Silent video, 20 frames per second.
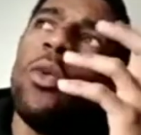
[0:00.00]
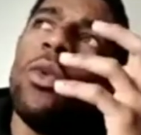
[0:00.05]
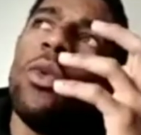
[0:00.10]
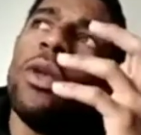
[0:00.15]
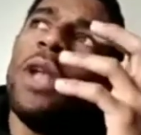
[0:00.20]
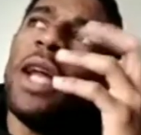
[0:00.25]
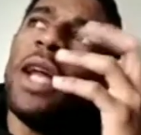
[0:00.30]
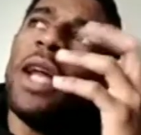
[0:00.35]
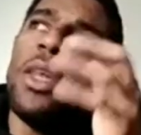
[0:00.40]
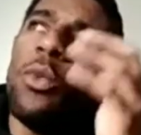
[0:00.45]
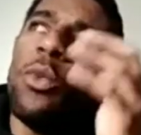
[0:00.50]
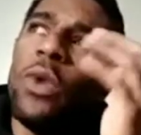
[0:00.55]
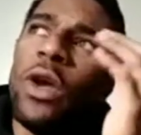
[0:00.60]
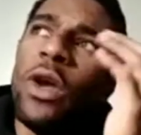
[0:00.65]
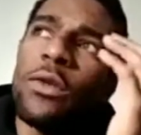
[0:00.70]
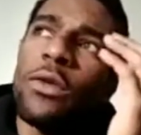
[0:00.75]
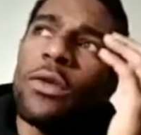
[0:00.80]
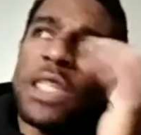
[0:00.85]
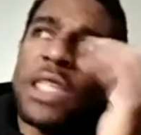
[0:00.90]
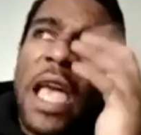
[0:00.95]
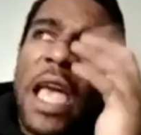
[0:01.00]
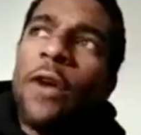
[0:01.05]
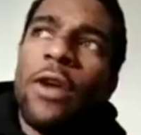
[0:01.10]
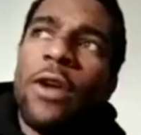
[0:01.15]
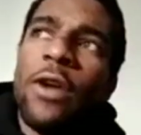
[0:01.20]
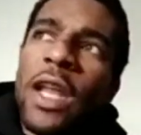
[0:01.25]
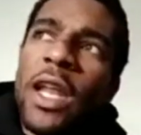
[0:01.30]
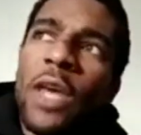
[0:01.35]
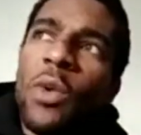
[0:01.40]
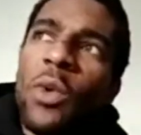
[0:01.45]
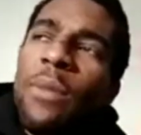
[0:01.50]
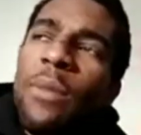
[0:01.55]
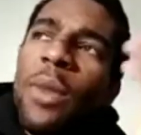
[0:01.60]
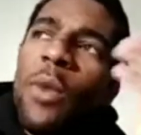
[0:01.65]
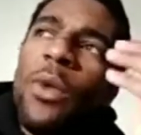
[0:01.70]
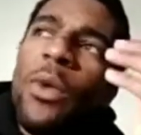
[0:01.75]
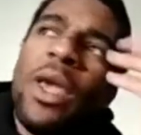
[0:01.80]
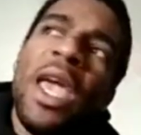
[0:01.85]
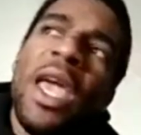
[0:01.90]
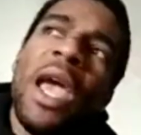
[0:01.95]
not that we are scared in any way,
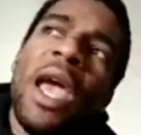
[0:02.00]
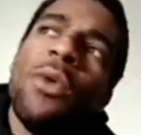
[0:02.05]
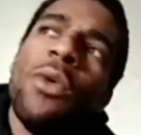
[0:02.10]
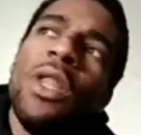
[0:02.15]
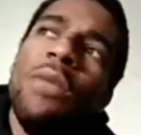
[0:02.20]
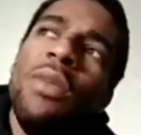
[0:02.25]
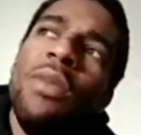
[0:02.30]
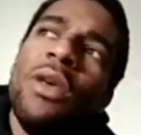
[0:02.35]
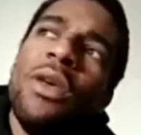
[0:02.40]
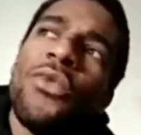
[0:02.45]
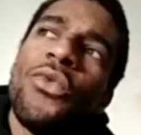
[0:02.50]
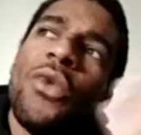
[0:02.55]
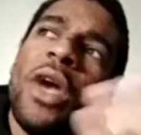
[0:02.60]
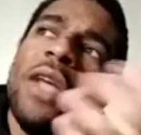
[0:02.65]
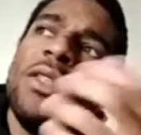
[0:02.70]
but we can't really be afraid